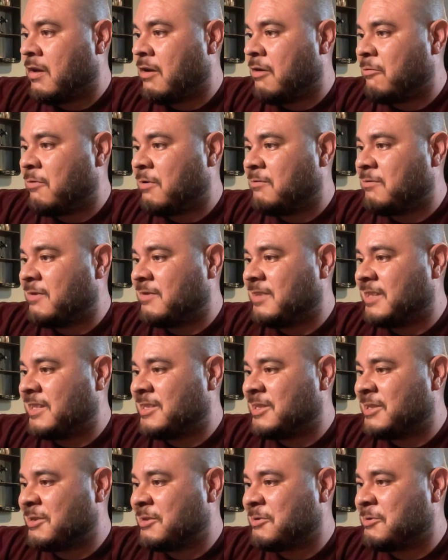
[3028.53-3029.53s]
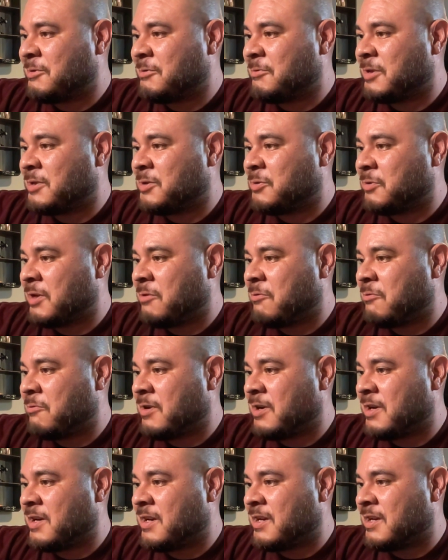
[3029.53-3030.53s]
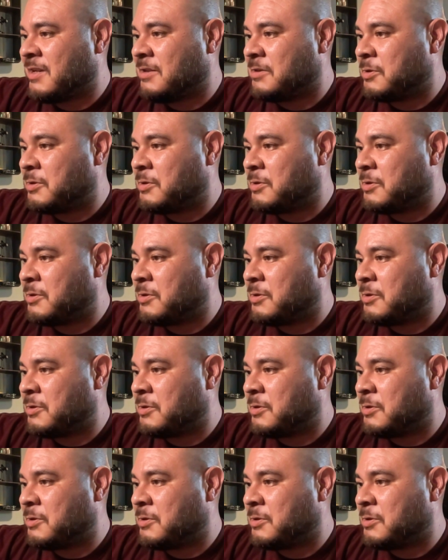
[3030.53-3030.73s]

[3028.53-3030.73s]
152, 121,